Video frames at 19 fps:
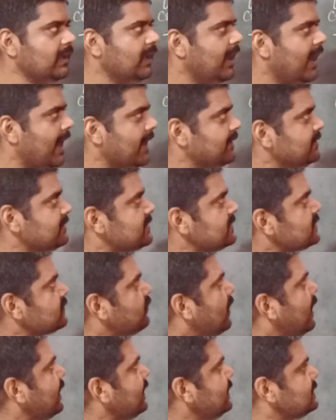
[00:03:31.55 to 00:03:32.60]
and this is
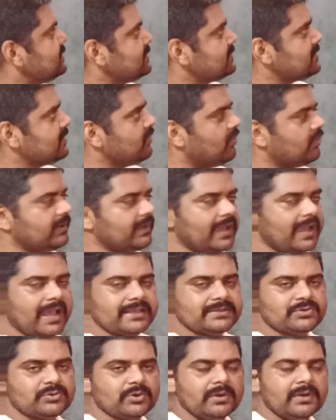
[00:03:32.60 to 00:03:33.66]
why it is known
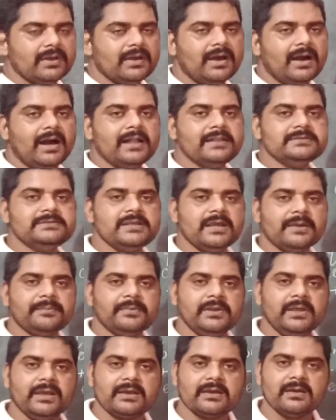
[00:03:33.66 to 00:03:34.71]
as
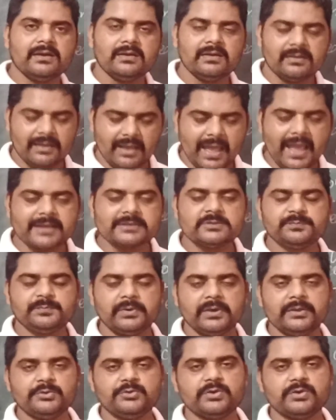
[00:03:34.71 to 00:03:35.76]
algebraic
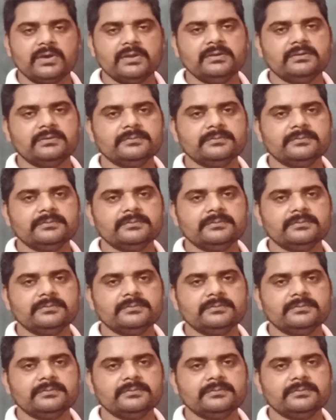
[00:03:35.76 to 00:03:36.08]
expression.